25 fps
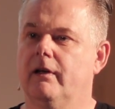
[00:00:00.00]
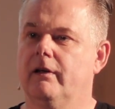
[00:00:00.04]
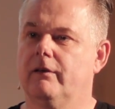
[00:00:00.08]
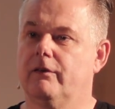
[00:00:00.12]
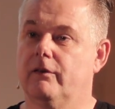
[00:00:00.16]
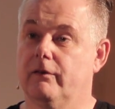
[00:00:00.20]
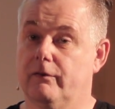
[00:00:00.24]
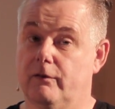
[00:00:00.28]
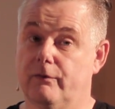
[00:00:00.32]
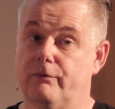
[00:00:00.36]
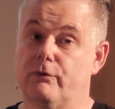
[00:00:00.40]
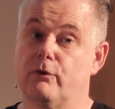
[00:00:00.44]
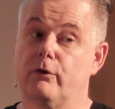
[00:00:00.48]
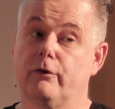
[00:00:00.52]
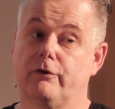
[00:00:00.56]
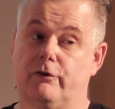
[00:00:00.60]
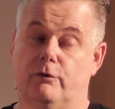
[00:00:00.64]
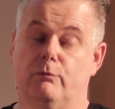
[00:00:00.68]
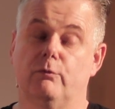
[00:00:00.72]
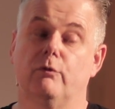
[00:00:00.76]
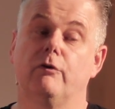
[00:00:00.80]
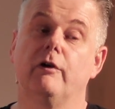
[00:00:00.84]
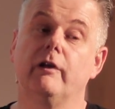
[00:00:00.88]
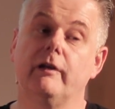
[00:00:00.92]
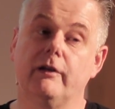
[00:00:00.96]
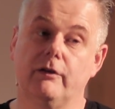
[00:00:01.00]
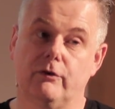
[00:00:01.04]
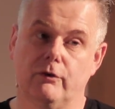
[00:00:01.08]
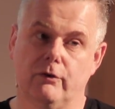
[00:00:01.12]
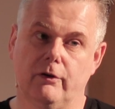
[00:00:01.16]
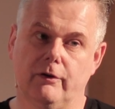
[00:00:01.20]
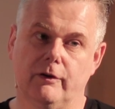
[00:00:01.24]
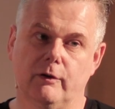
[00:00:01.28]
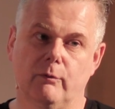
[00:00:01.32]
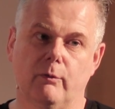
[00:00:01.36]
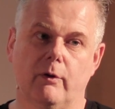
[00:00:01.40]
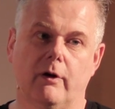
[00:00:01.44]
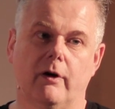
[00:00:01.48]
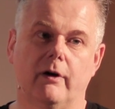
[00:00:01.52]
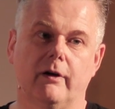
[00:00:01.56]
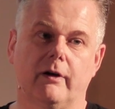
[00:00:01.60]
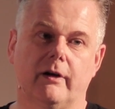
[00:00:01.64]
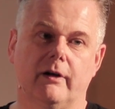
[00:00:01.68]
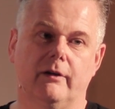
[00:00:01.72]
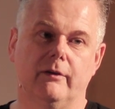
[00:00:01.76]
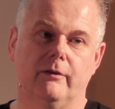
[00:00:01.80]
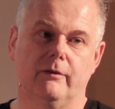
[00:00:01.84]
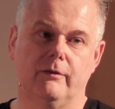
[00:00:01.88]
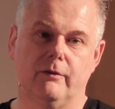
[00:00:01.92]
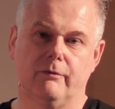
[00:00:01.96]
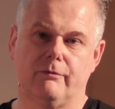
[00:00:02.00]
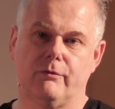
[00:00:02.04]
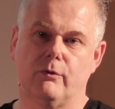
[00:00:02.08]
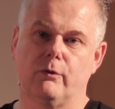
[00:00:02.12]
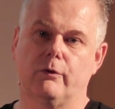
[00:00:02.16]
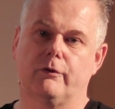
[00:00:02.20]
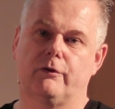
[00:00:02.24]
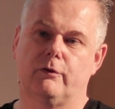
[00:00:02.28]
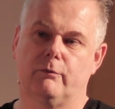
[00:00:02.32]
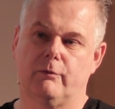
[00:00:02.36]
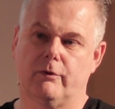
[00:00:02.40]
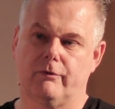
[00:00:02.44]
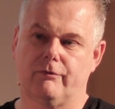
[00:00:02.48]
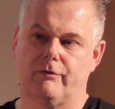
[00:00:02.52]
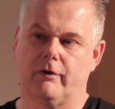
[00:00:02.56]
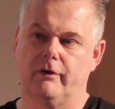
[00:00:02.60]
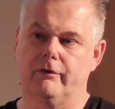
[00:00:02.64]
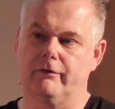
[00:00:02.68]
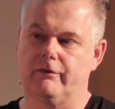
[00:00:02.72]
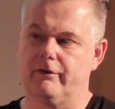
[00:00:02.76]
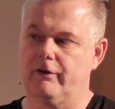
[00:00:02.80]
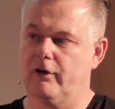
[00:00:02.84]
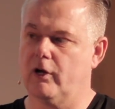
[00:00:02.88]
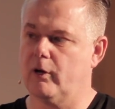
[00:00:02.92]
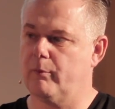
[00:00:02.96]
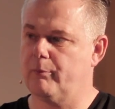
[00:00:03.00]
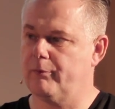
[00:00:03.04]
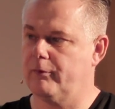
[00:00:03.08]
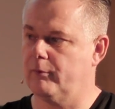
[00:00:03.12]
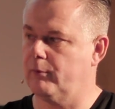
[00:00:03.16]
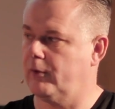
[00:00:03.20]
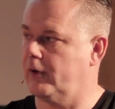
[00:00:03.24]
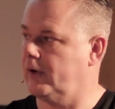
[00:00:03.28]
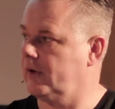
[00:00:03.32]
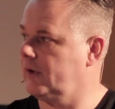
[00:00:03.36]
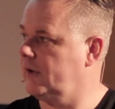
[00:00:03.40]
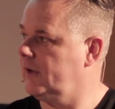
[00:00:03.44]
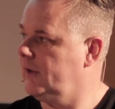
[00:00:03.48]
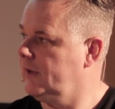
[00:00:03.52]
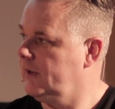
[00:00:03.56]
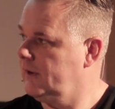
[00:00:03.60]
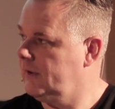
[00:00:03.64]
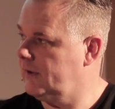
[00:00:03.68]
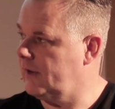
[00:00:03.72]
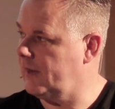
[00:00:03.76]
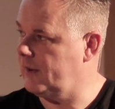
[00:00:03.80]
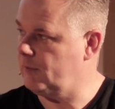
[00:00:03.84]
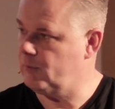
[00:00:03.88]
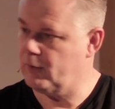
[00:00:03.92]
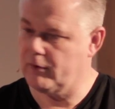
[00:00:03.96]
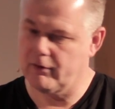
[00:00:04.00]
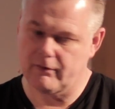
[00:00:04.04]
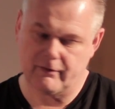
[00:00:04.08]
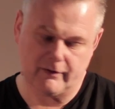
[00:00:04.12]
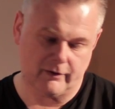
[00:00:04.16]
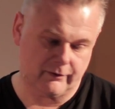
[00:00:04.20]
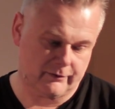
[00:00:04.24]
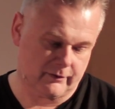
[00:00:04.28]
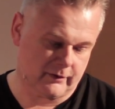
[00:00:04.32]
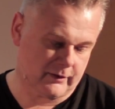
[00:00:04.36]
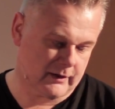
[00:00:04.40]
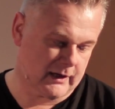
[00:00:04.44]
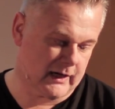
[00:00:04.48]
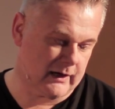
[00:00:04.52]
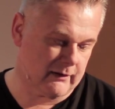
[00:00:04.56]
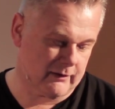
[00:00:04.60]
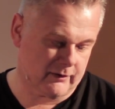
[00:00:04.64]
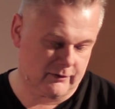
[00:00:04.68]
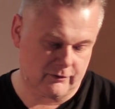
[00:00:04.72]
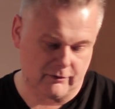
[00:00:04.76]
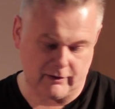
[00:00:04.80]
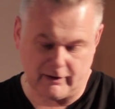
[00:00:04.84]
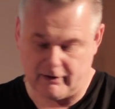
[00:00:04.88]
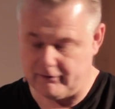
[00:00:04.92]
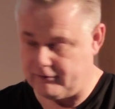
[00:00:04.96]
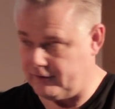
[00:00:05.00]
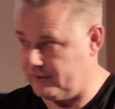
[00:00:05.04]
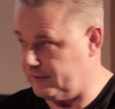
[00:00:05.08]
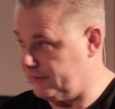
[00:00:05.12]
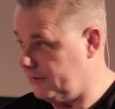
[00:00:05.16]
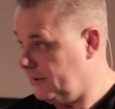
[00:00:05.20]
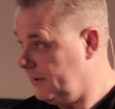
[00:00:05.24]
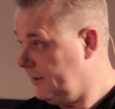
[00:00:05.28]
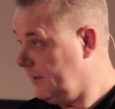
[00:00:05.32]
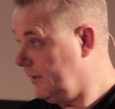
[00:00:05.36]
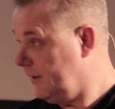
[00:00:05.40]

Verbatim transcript: the, the folks that were really doing the work and the folks that were fronting up the work. I think one of the things that characterises